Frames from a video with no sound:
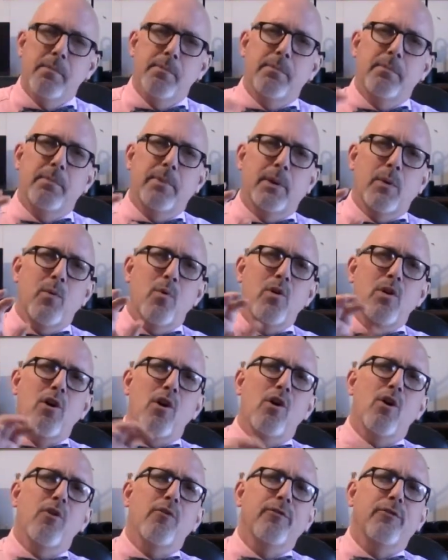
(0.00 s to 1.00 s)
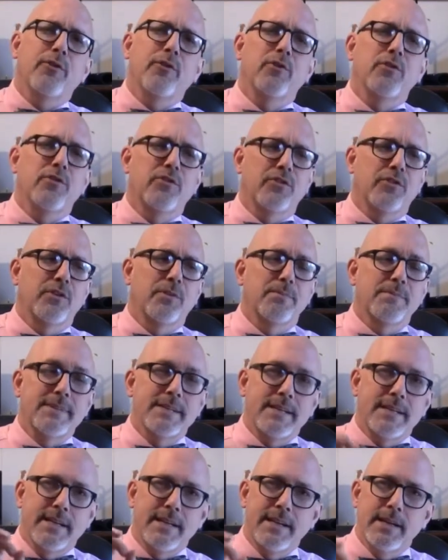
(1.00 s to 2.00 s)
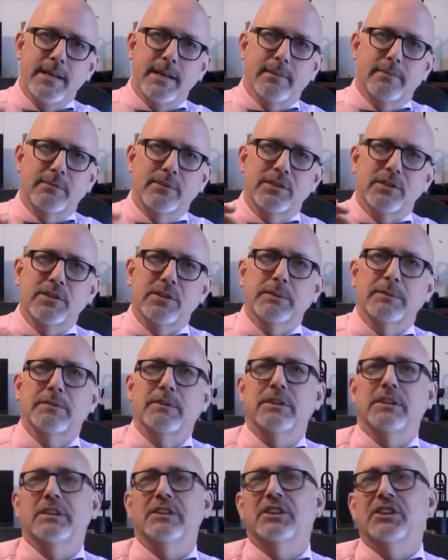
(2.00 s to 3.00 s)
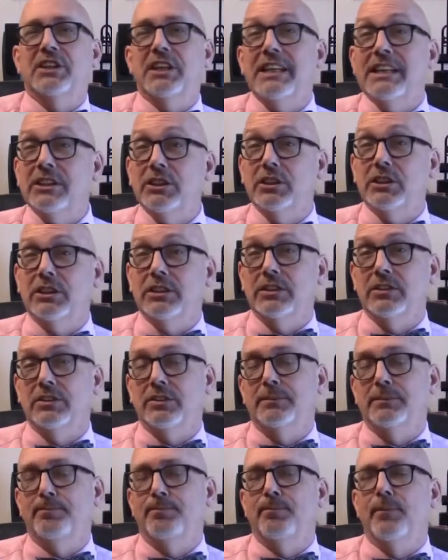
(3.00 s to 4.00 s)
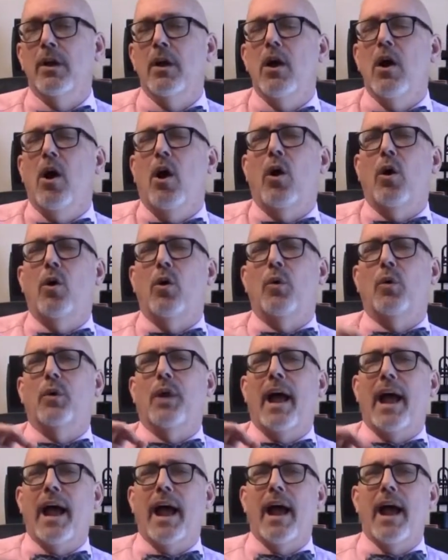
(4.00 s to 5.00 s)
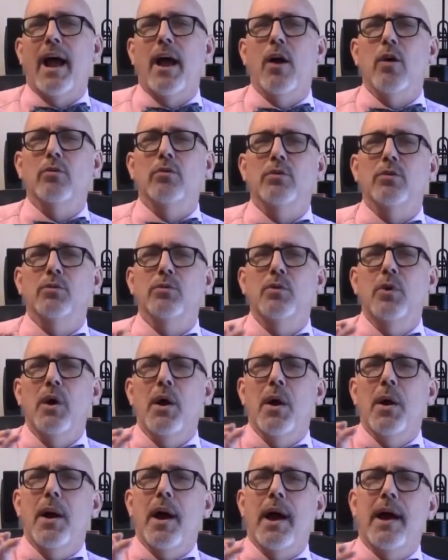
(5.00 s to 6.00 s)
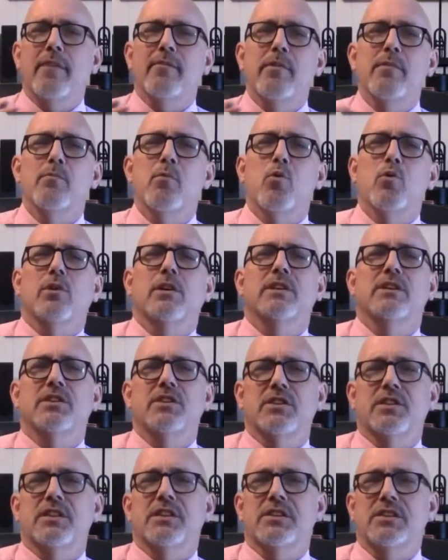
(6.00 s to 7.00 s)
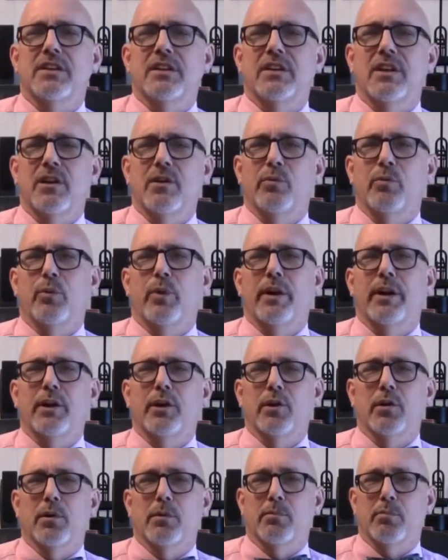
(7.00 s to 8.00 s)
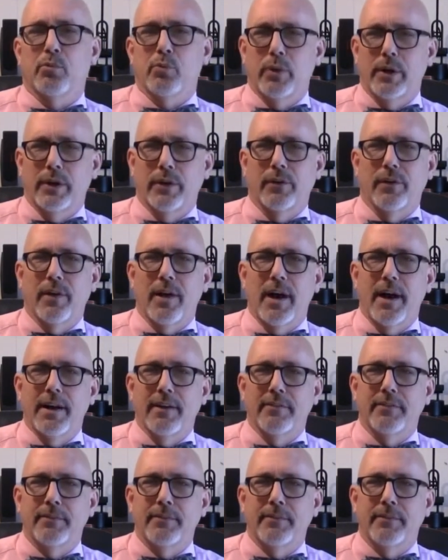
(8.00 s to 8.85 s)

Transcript: But I want to offer you some tips and some suggestions on how to have a more consistent and regular prayer life.